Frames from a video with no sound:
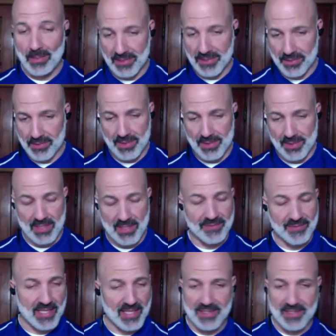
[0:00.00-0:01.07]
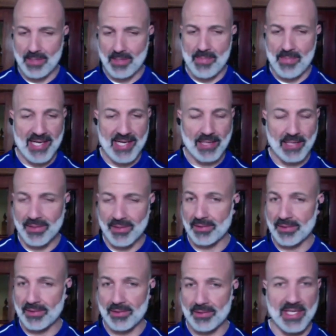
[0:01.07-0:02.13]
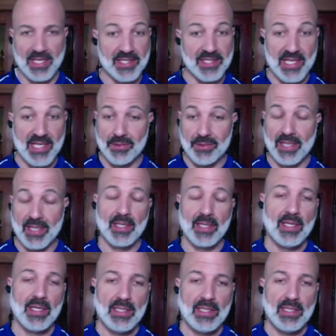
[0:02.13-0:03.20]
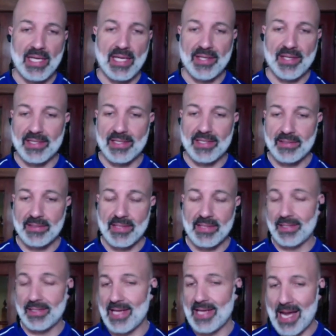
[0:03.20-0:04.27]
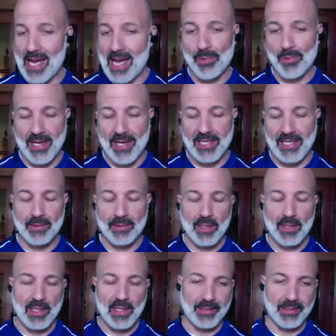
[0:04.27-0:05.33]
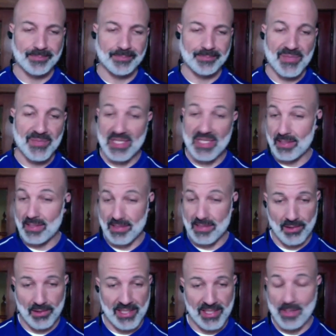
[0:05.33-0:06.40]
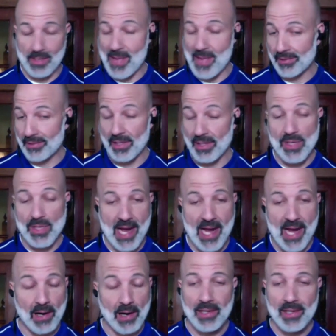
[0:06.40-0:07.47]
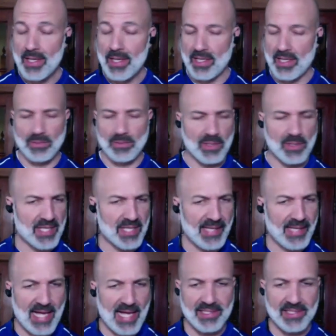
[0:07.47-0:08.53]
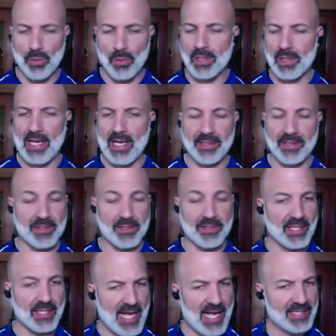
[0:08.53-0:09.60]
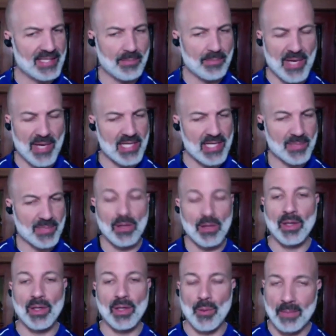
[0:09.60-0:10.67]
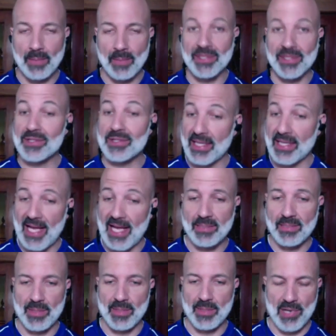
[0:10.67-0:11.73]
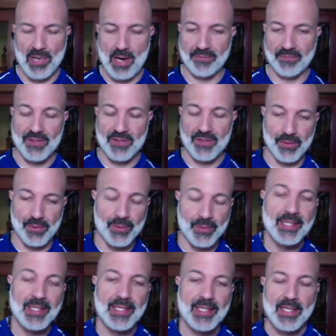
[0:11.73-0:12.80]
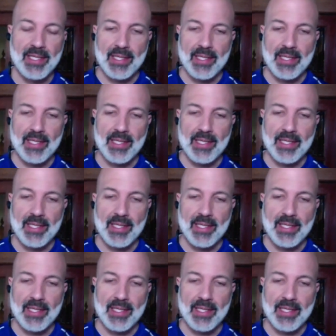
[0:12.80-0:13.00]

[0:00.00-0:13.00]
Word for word: Paul Public Schools. I've said this to many. I don't think there's a district uh, that is that is operating um, distance learning in the manner that we are. And there's a lot to work on, and there's a lot that might not be going well, but there's a lot to be proud of too.